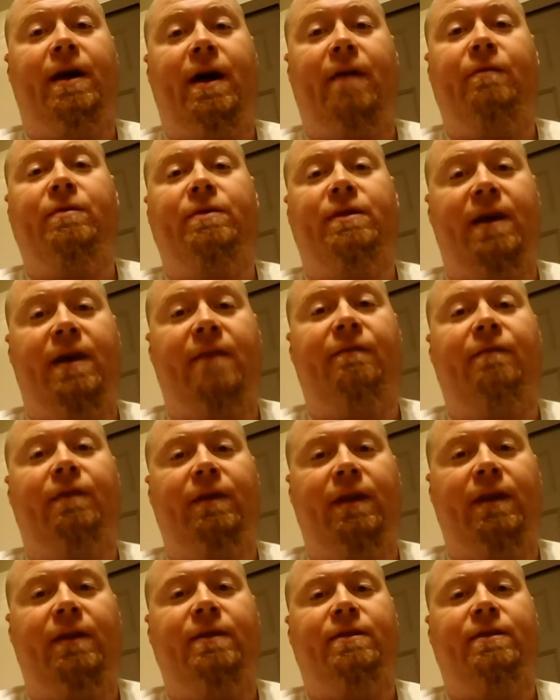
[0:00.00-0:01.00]
I was
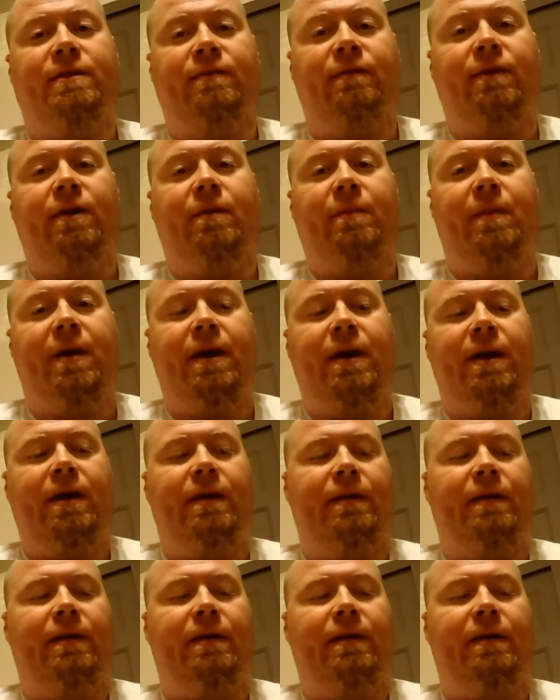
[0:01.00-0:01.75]
definitely in severe pain,